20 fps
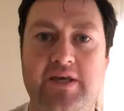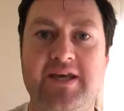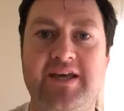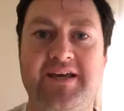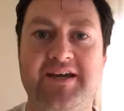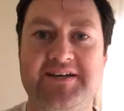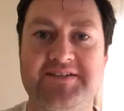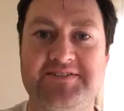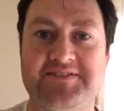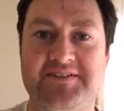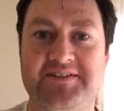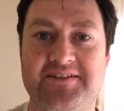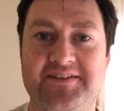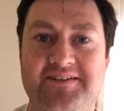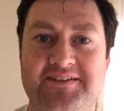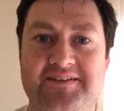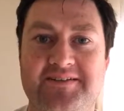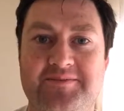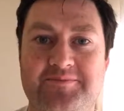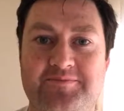Hey guys,
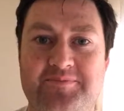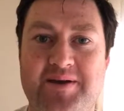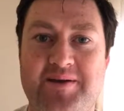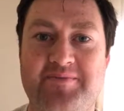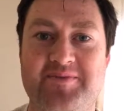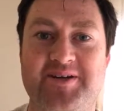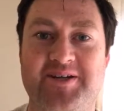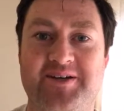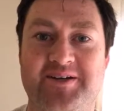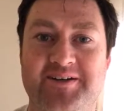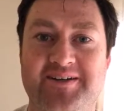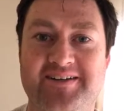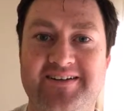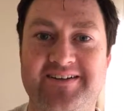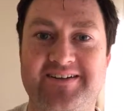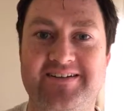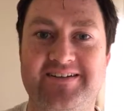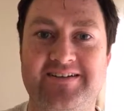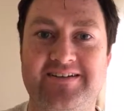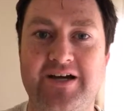Pemmit here.
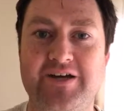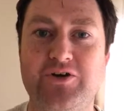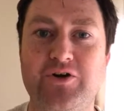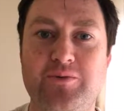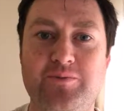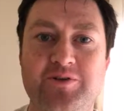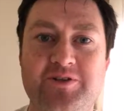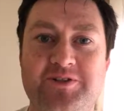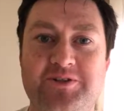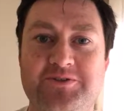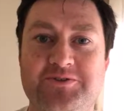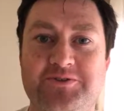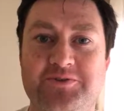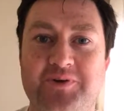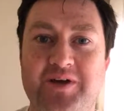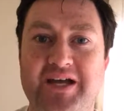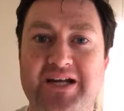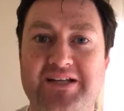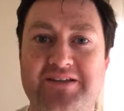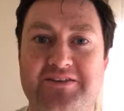I normally don't
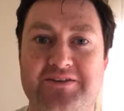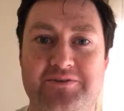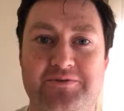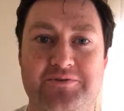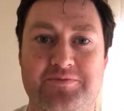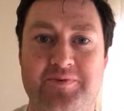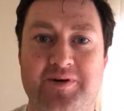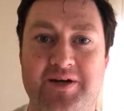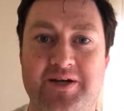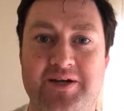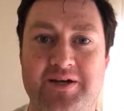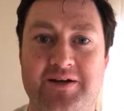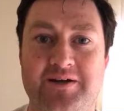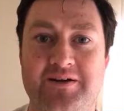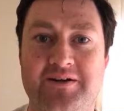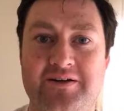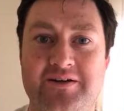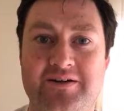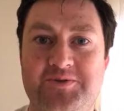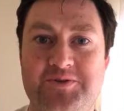do anything with my
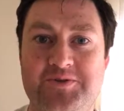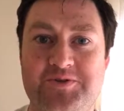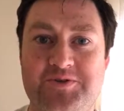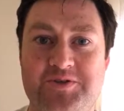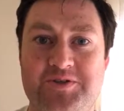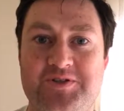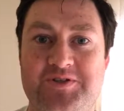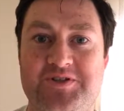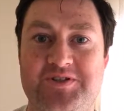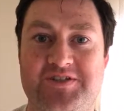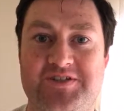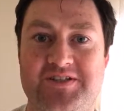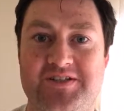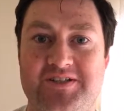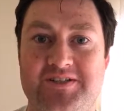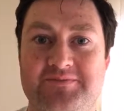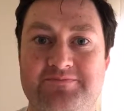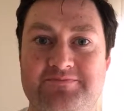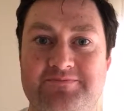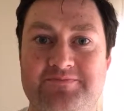hair, usually just
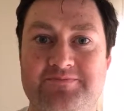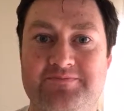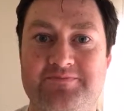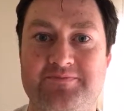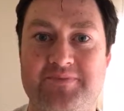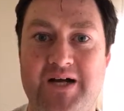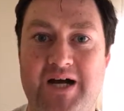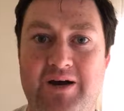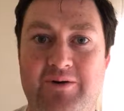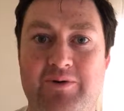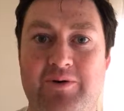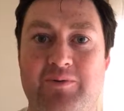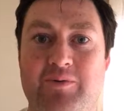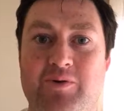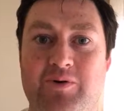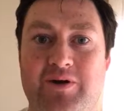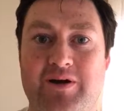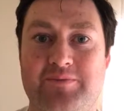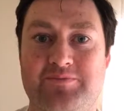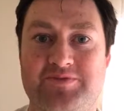the how I
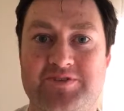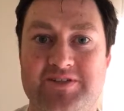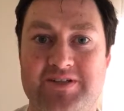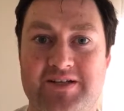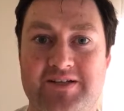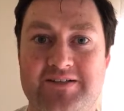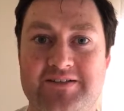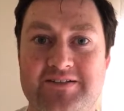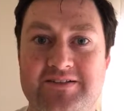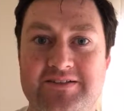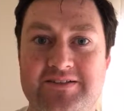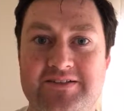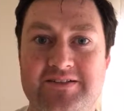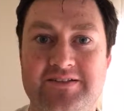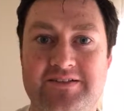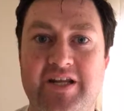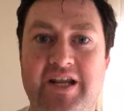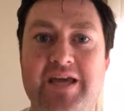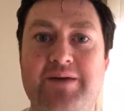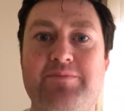woke up style.
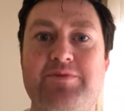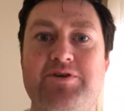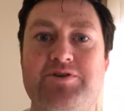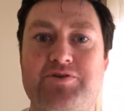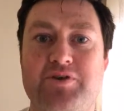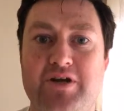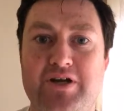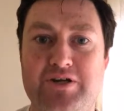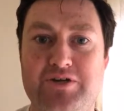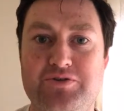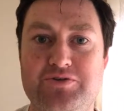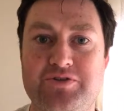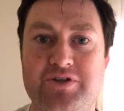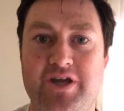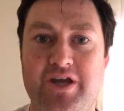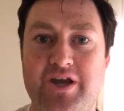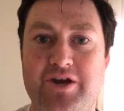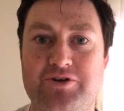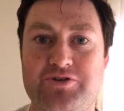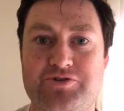Today I'm going to try and use
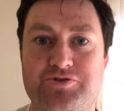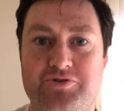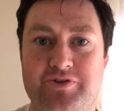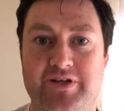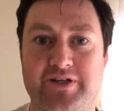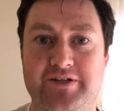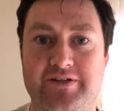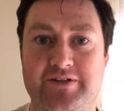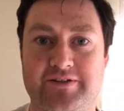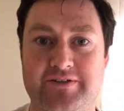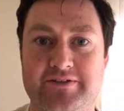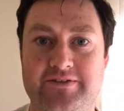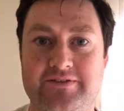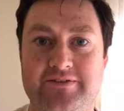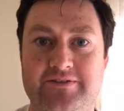a hair straightener.